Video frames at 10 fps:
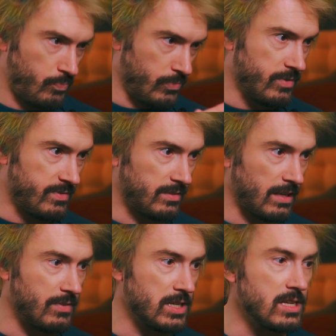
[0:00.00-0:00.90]

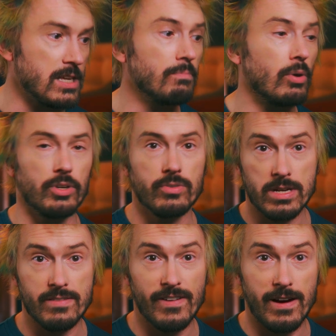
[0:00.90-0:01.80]

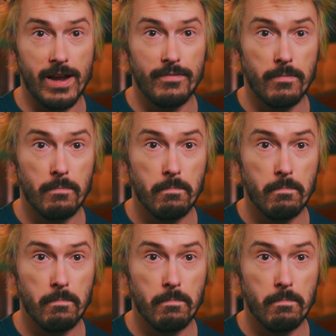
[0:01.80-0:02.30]
17.25.